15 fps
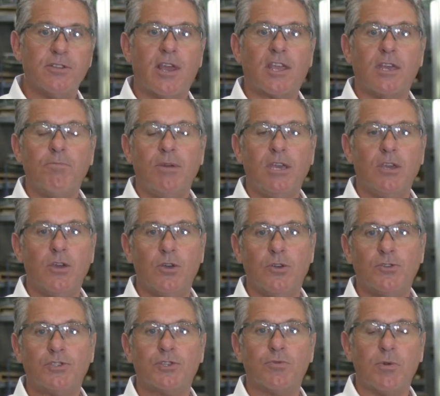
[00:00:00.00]
that can be
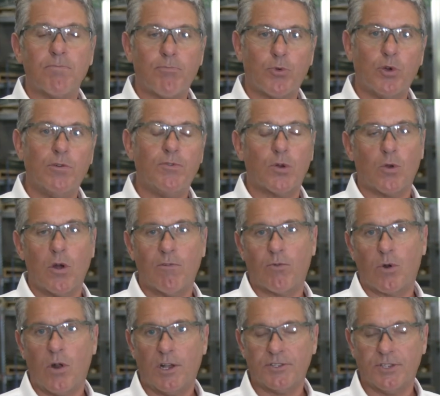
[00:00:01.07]
used to improve your
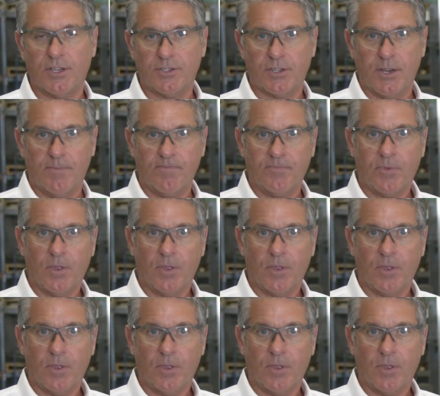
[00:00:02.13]
overall system.